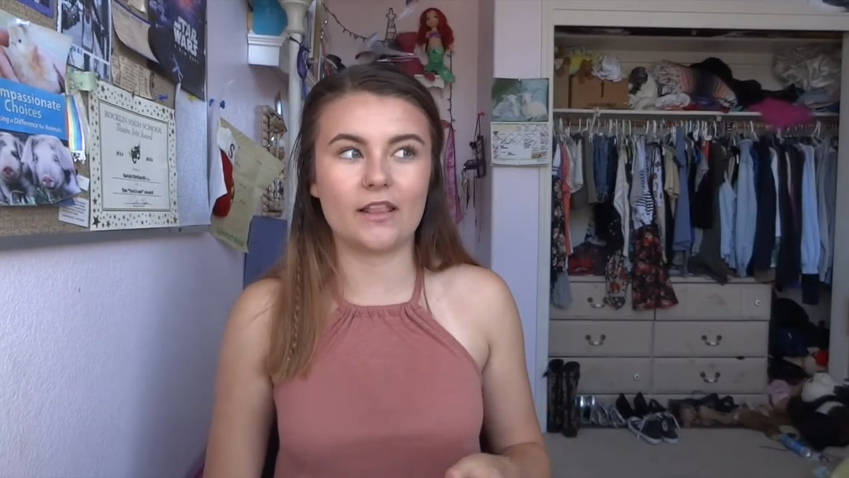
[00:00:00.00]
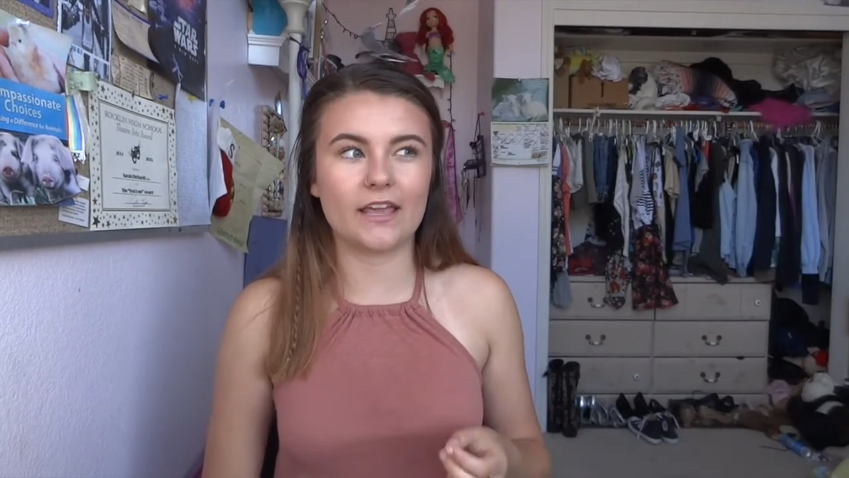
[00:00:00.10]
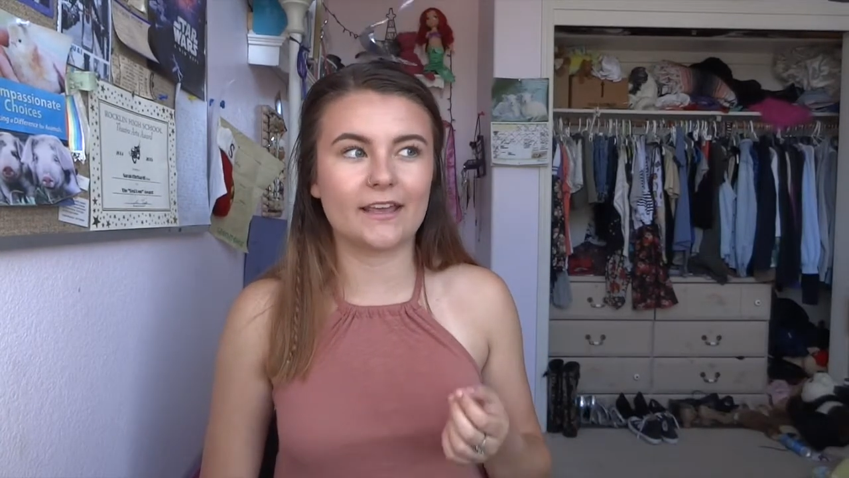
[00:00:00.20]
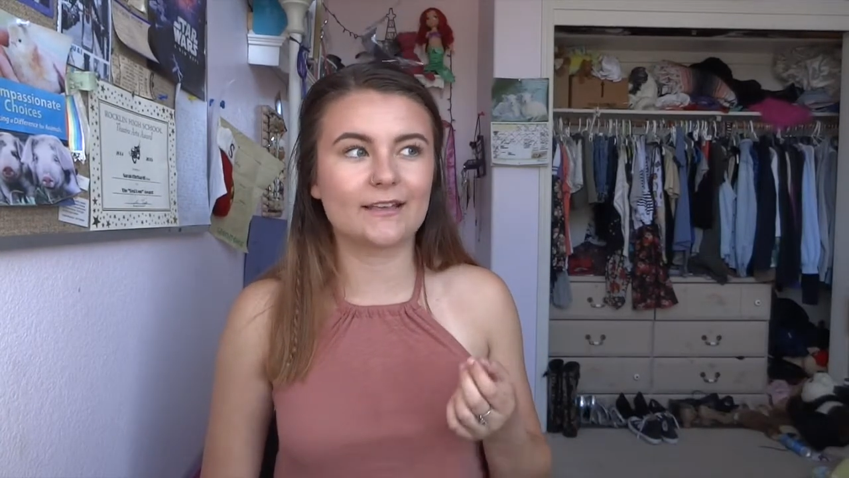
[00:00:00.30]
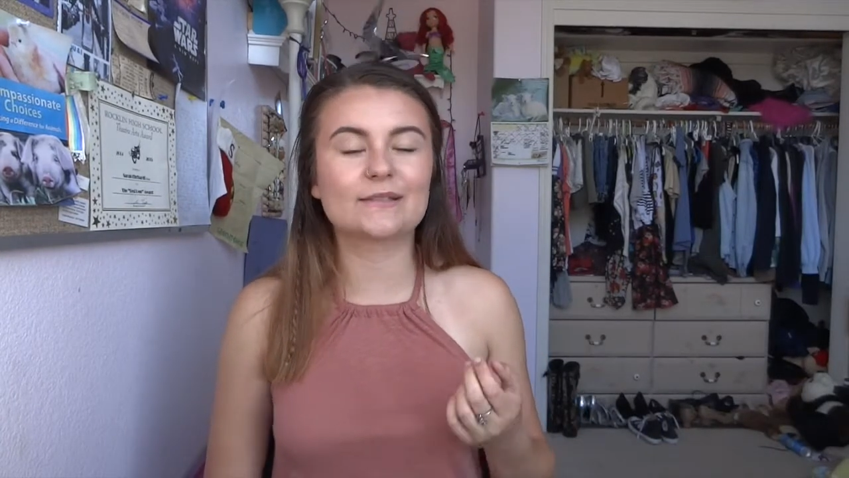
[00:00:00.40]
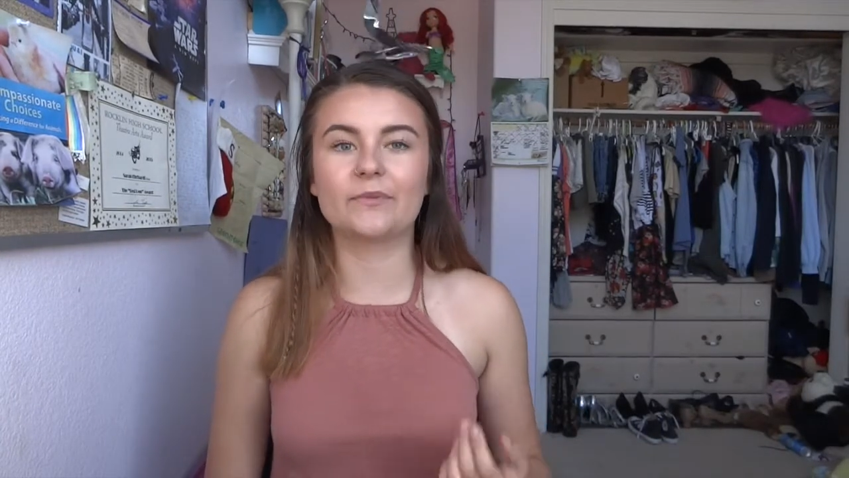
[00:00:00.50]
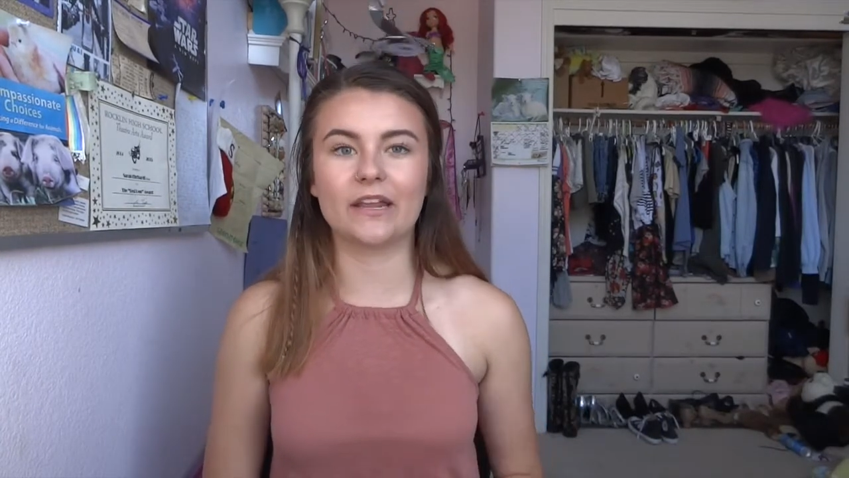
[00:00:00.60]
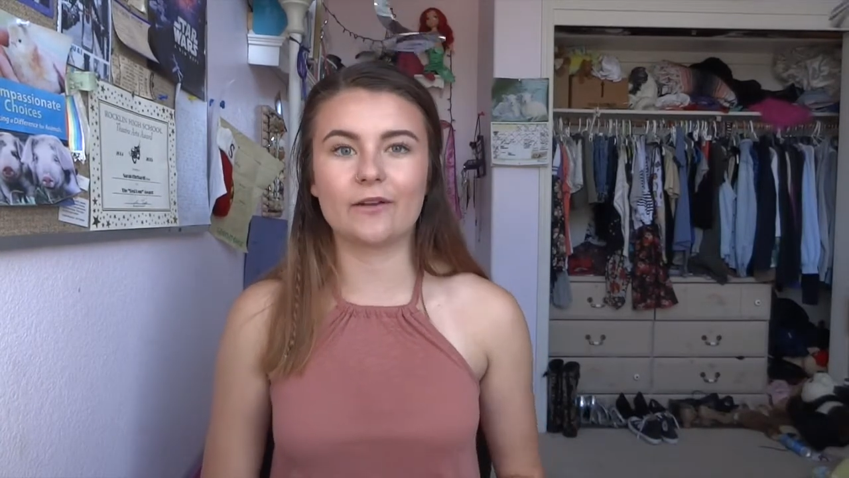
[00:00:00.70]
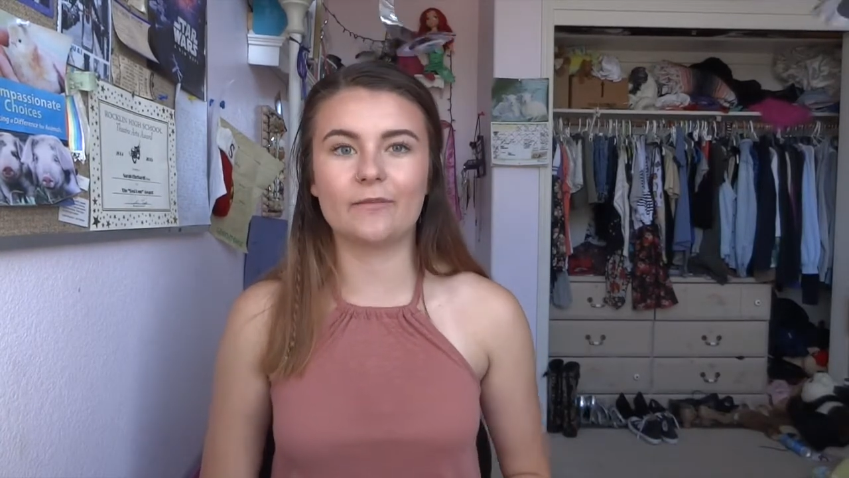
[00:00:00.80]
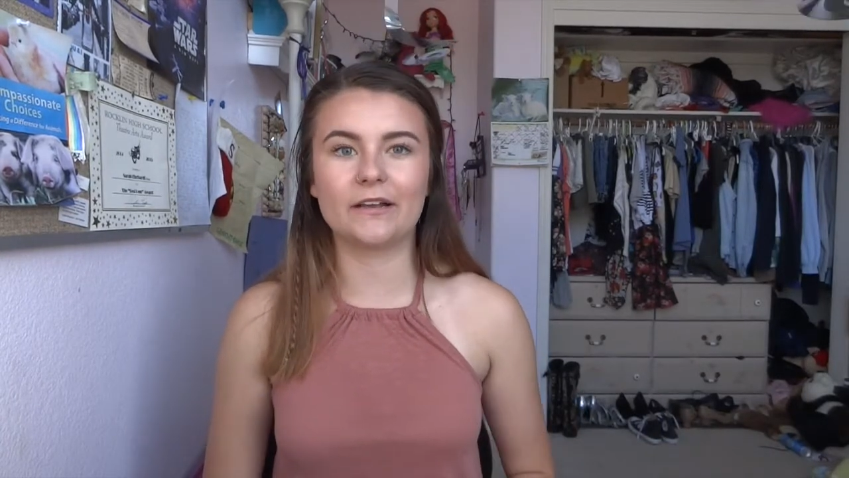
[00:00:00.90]
like
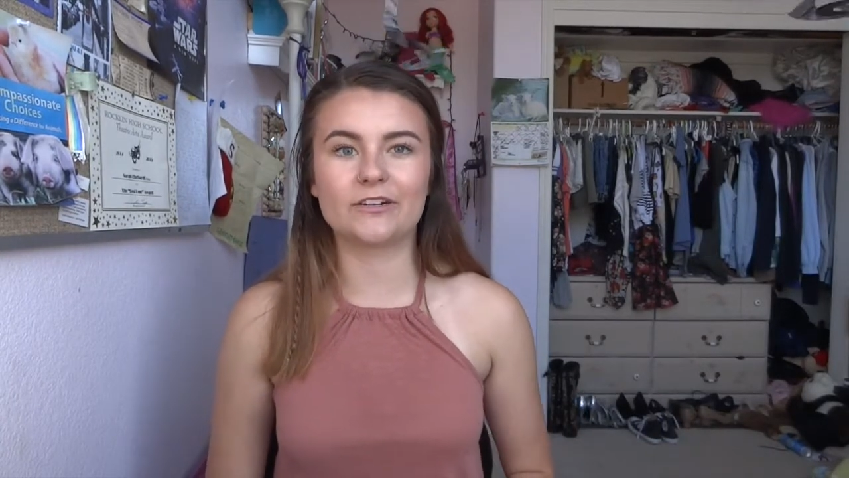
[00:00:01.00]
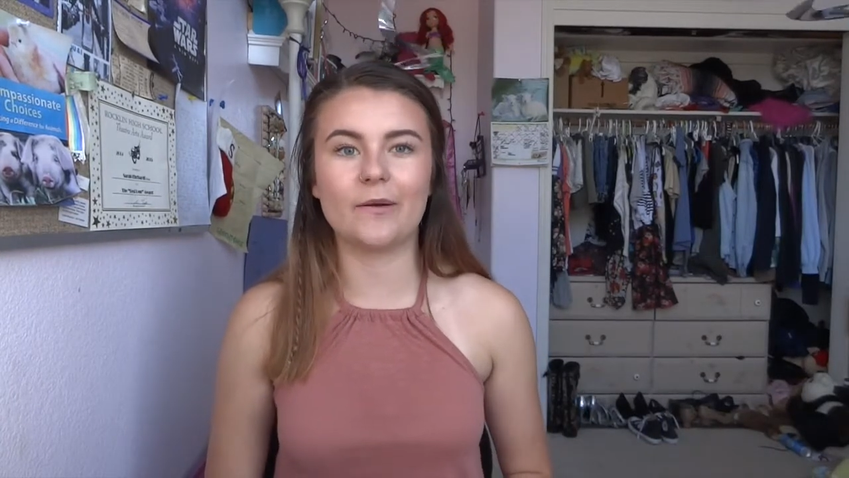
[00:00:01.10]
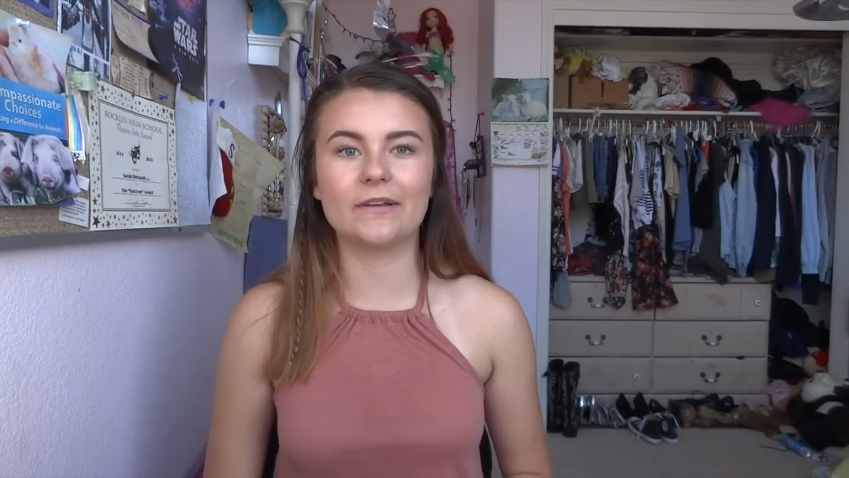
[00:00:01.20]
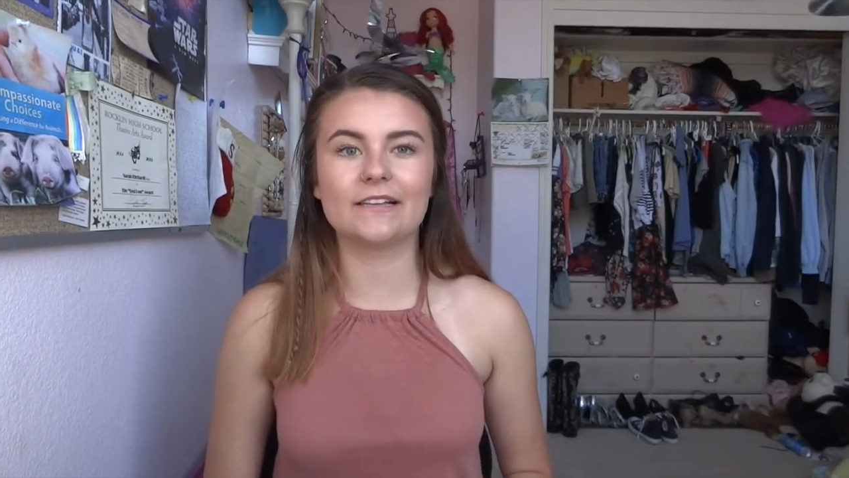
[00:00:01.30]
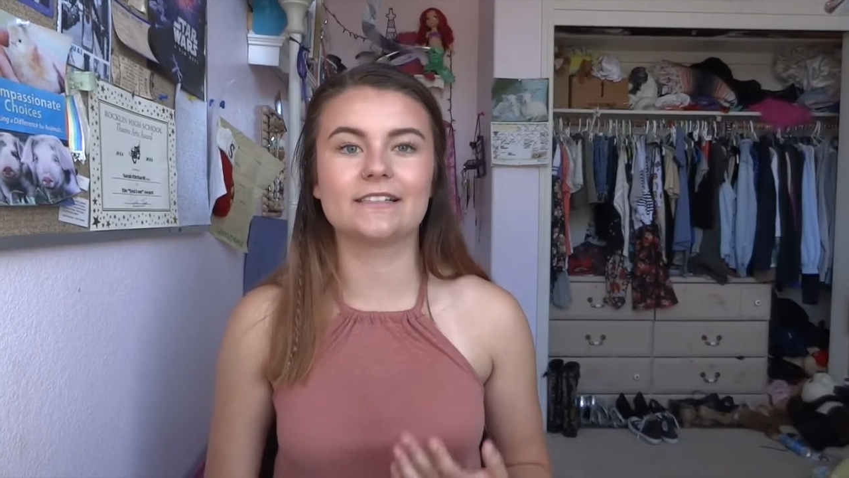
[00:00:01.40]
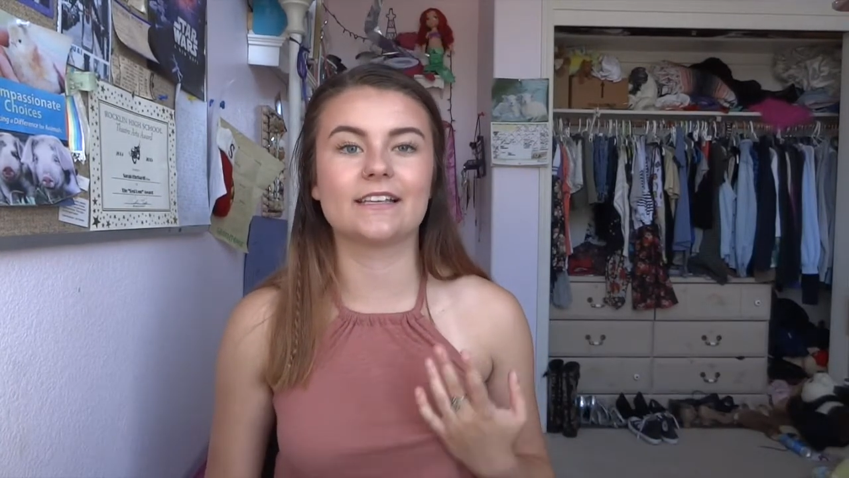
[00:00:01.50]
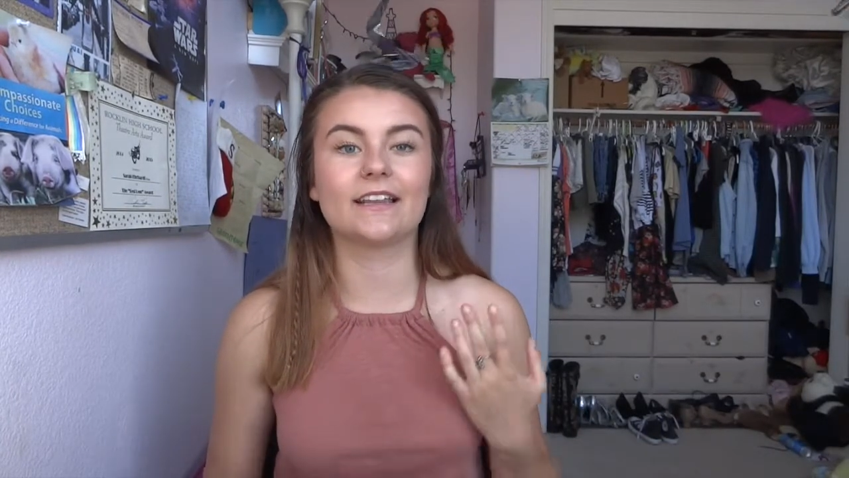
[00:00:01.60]
explaining what my job is